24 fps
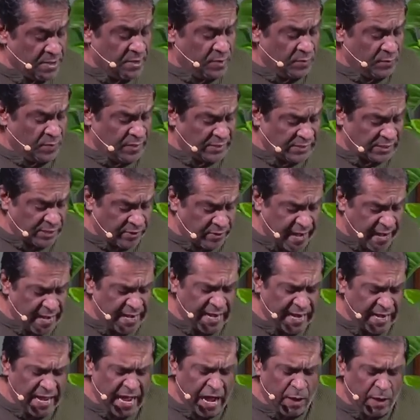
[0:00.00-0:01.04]
We
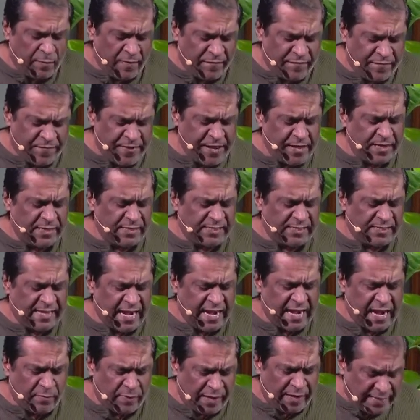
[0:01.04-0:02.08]
surrender our fears and
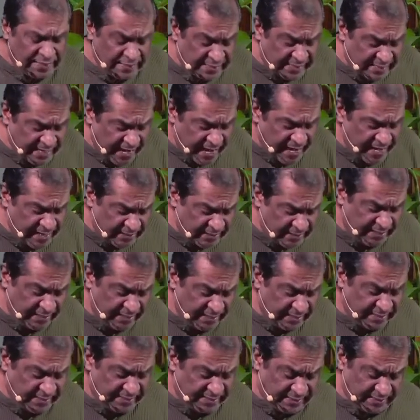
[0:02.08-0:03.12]
our
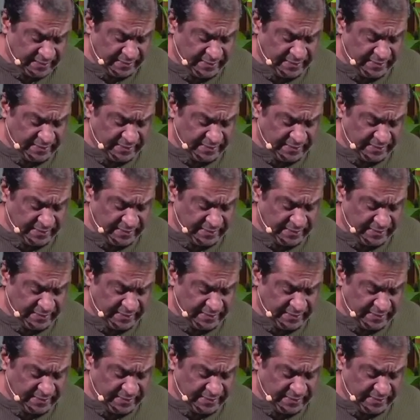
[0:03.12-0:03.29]
anxieties,